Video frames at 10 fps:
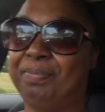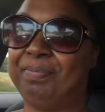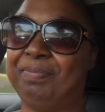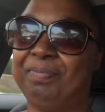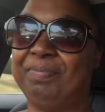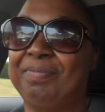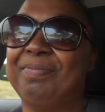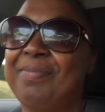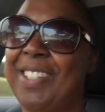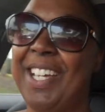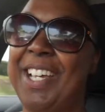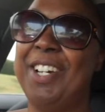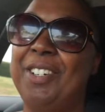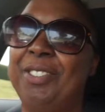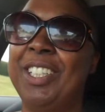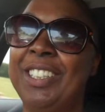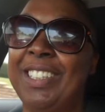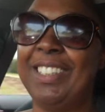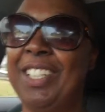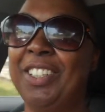we go? Well,
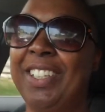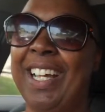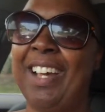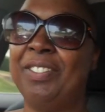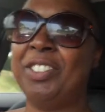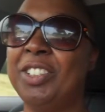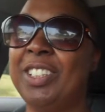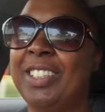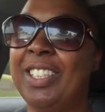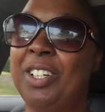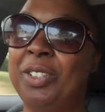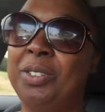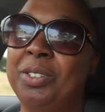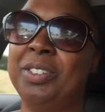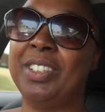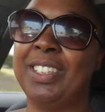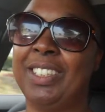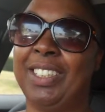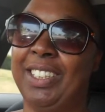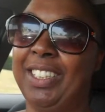just know that I feel so
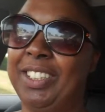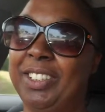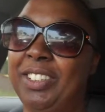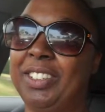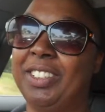good in here.